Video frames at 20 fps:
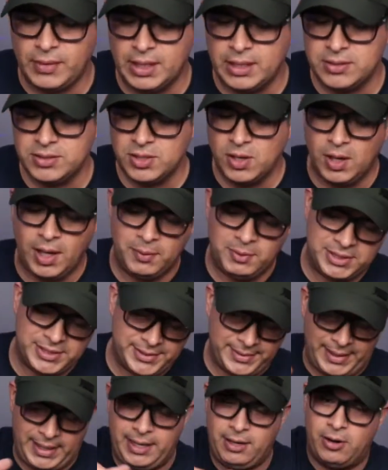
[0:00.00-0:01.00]
So I
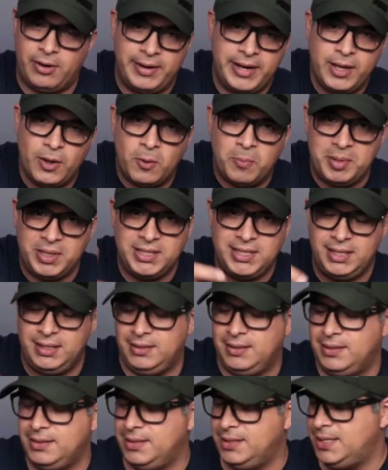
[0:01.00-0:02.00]
had already opened
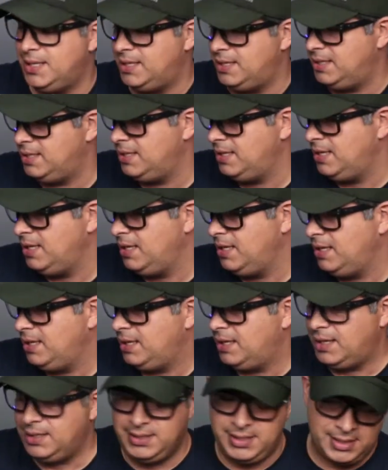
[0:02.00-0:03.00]
it, and
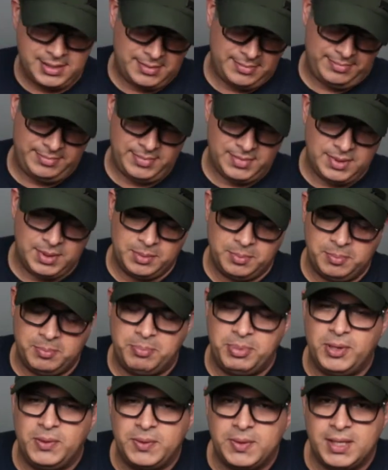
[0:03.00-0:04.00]
I just
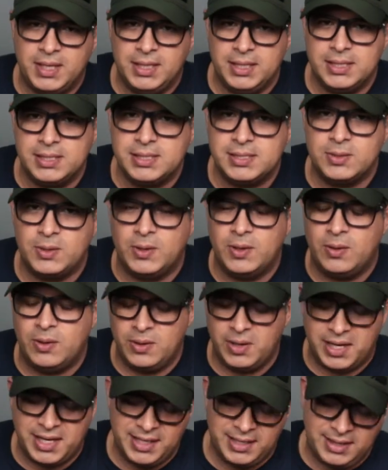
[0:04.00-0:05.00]
broke this
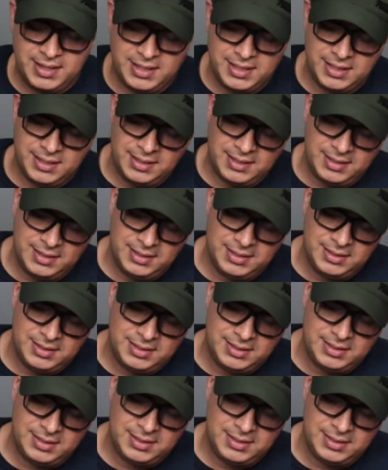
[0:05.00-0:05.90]
or cut the